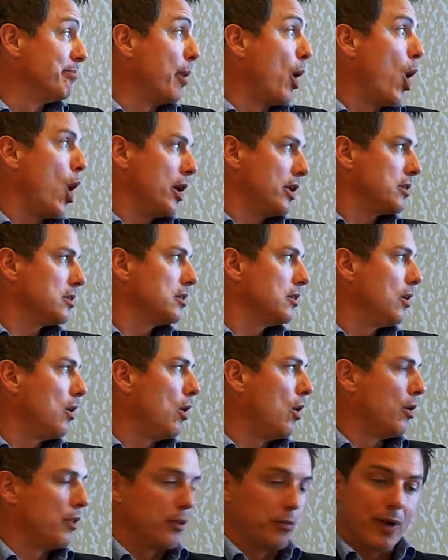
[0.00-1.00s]
bought
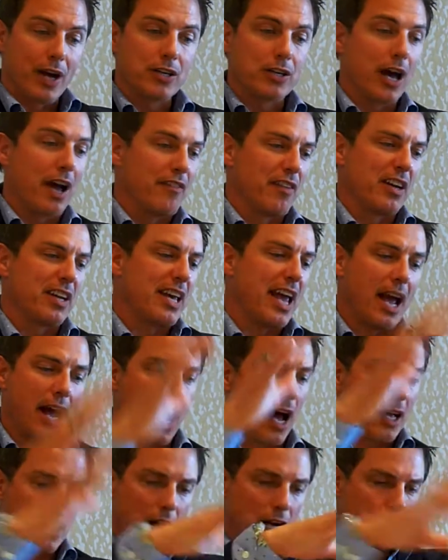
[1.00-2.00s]
all the rest. I have
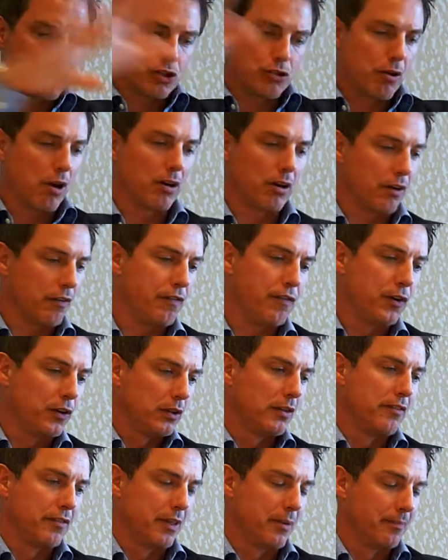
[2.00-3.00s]
a trunk full
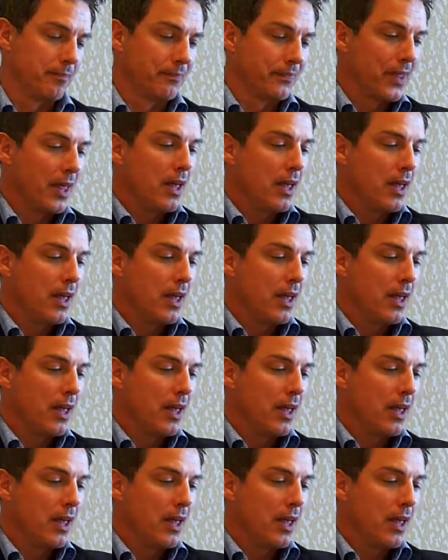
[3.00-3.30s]
of them.